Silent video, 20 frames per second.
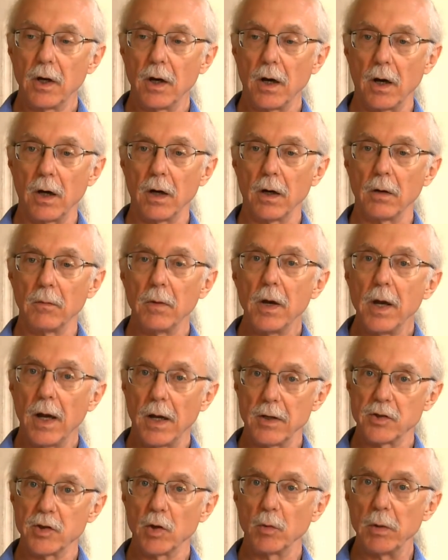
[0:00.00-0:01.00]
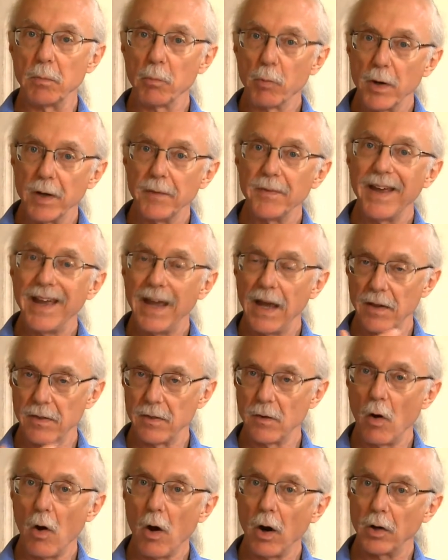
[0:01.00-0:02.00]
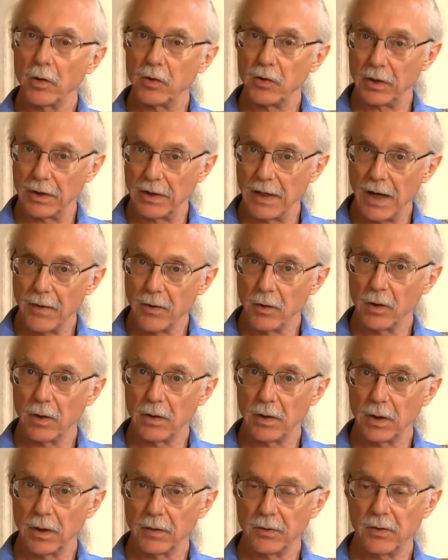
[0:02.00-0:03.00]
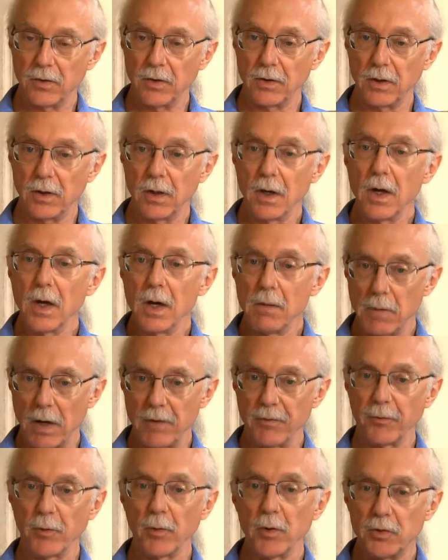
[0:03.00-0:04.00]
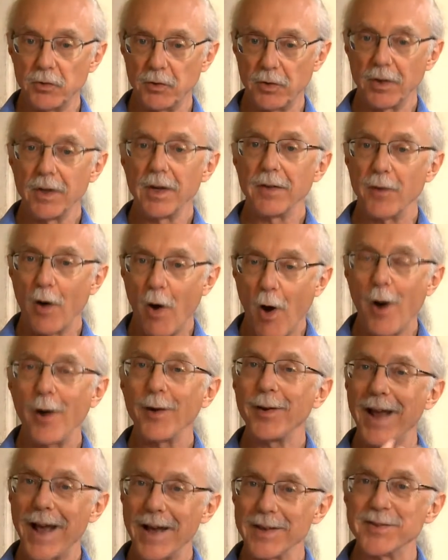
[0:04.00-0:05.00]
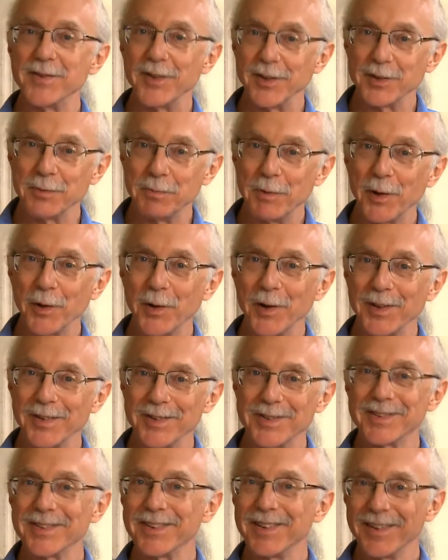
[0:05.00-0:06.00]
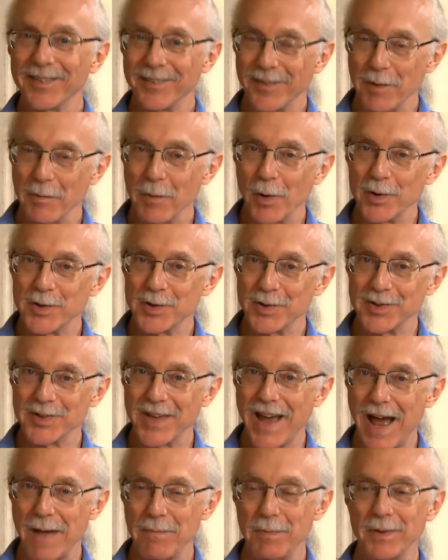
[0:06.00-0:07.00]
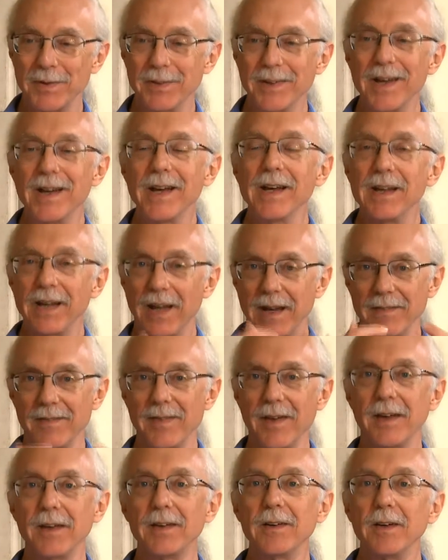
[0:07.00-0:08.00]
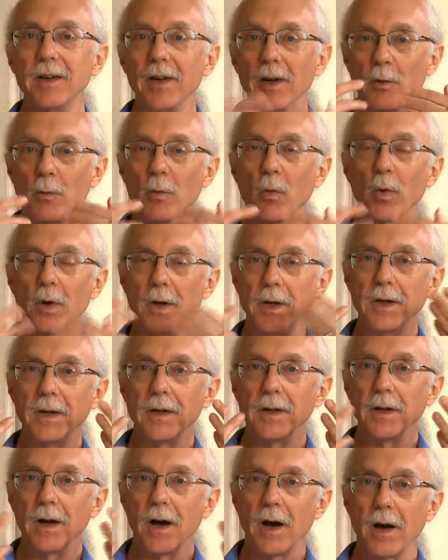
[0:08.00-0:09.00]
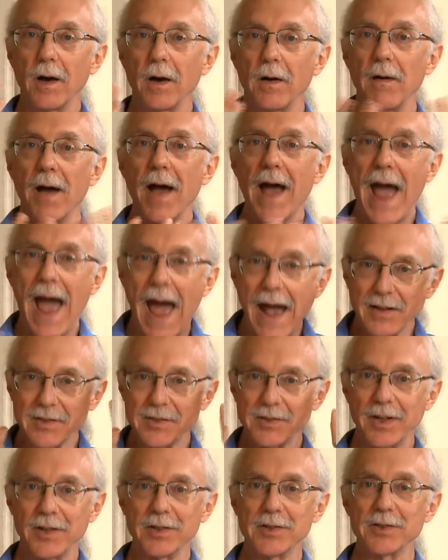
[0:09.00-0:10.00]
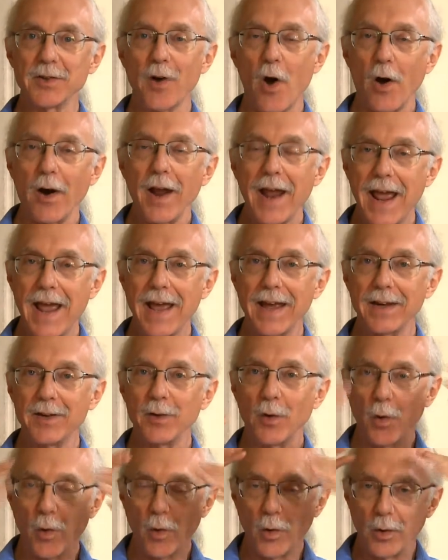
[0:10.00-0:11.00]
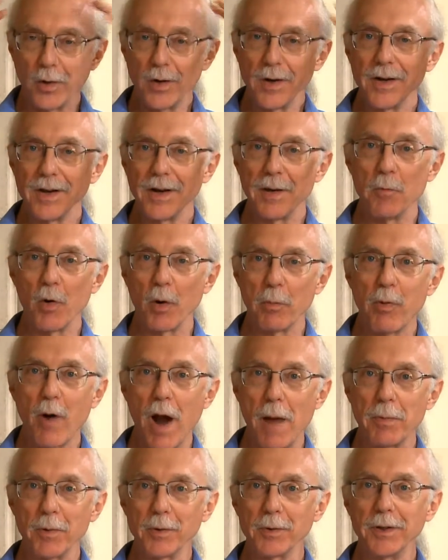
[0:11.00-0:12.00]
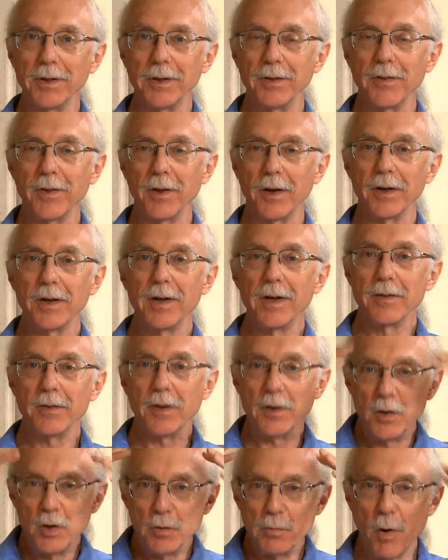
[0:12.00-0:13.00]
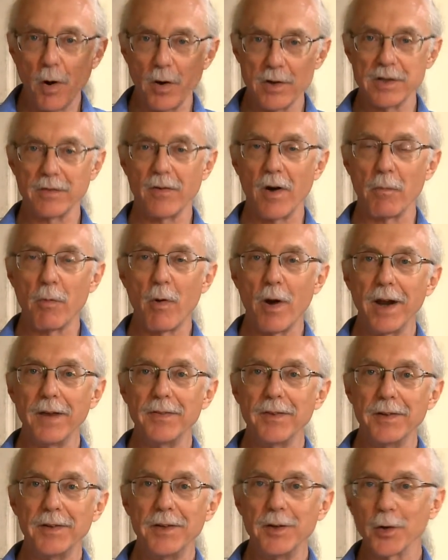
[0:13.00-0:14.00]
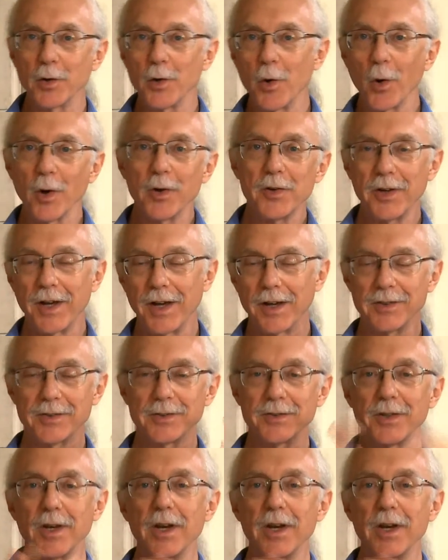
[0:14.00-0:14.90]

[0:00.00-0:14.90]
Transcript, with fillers: Um, and so we bring the head and the heart together in EFT by first the heart has the experience, the emotions happen, and then we uh, access our head, or more properly, the, the new parts of our brain, the neocortex.